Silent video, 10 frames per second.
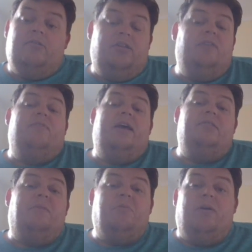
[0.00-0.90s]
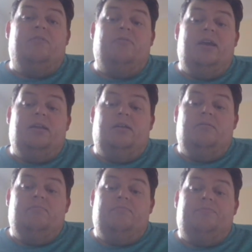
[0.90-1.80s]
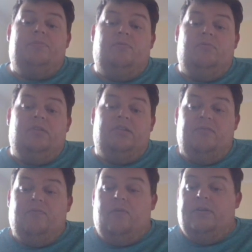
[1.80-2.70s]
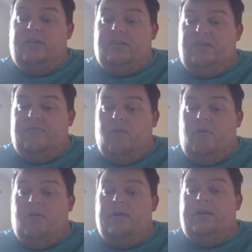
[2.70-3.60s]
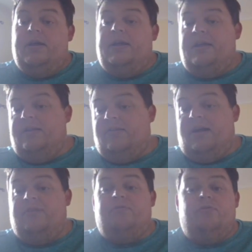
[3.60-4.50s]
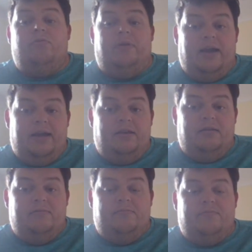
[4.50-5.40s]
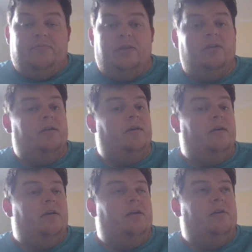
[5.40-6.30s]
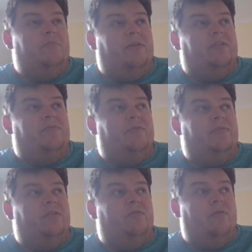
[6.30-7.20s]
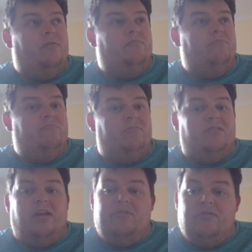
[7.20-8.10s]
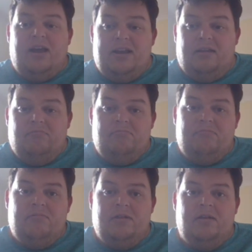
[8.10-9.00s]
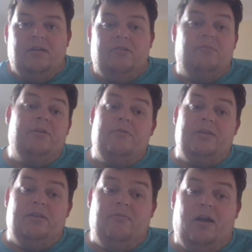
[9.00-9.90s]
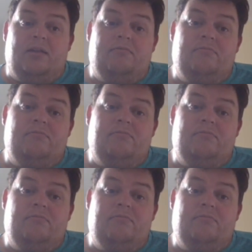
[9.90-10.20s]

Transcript: see if it adds up to 180. 64 and 64 is 128 plus 52 is 180. So we know we did it right.